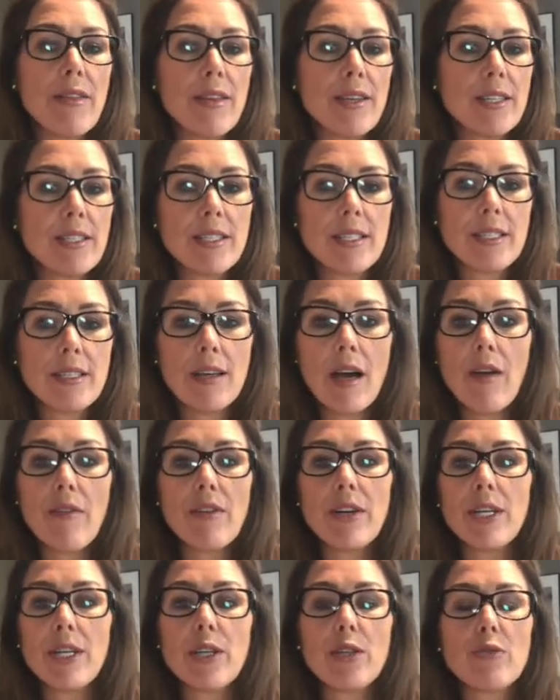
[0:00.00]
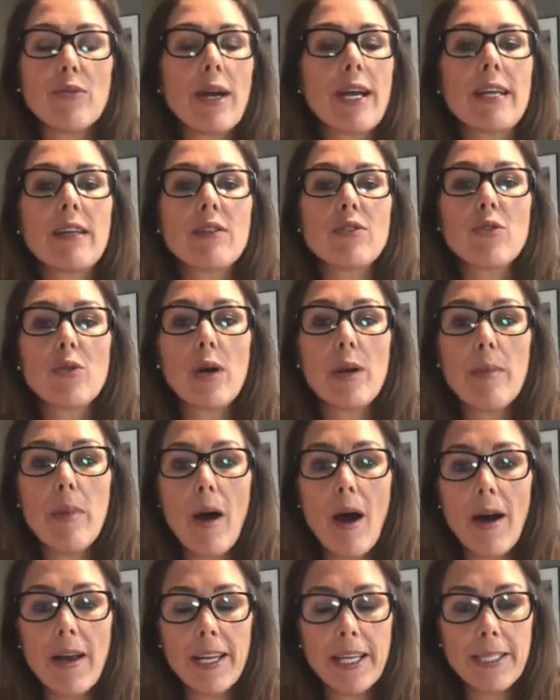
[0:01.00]
this governing or regulatory
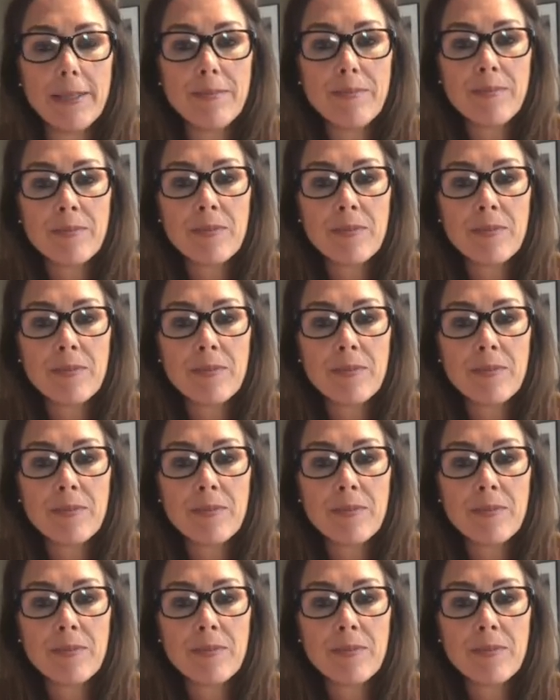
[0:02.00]
body.